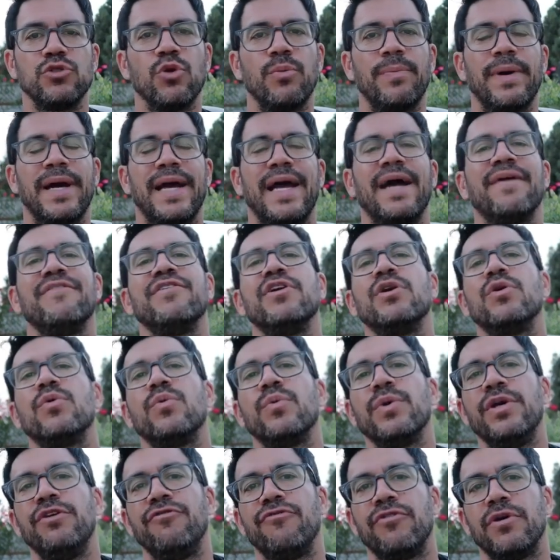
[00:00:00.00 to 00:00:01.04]
So by having a
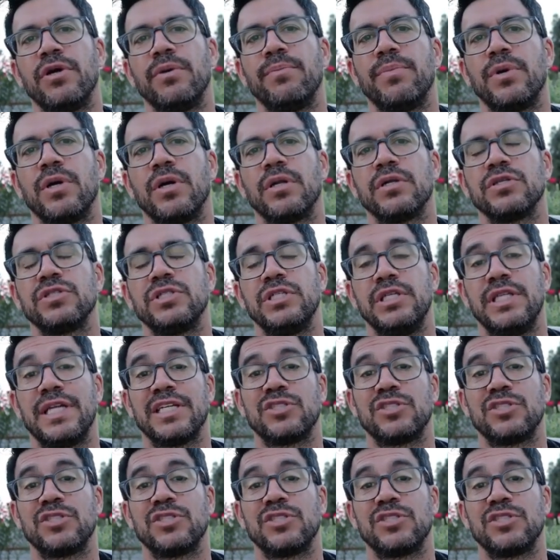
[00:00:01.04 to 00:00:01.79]
refund policy,